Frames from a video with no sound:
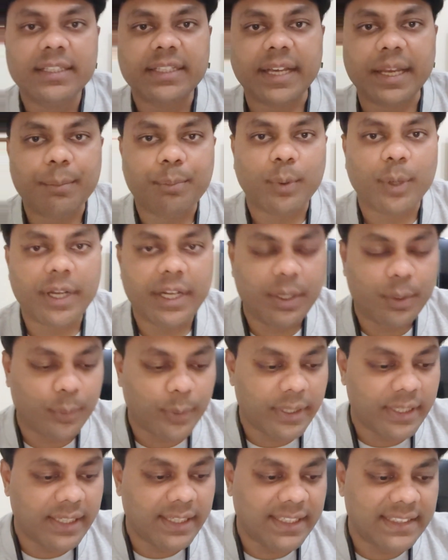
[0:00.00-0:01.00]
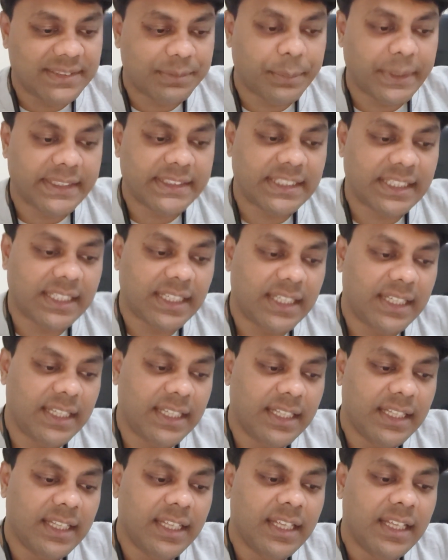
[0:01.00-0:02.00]
3.1 is
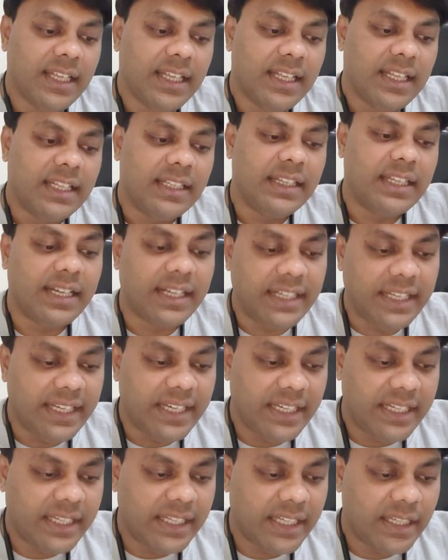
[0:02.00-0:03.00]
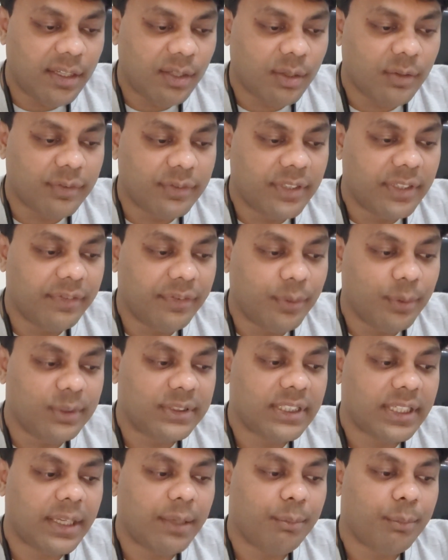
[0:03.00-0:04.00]
basically the detail of the
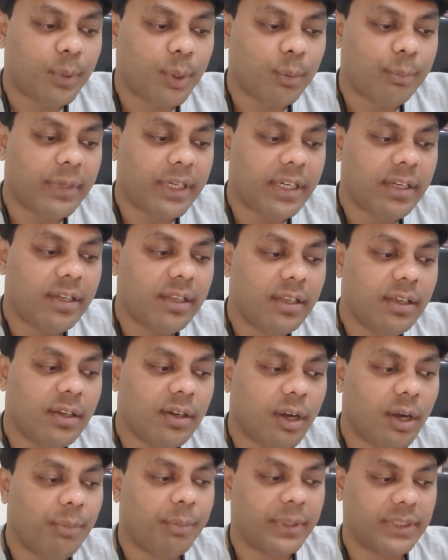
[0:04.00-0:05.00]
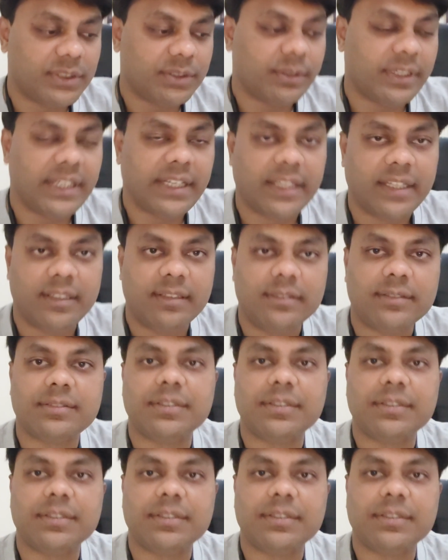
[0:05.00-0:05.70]
future improvement opportunity.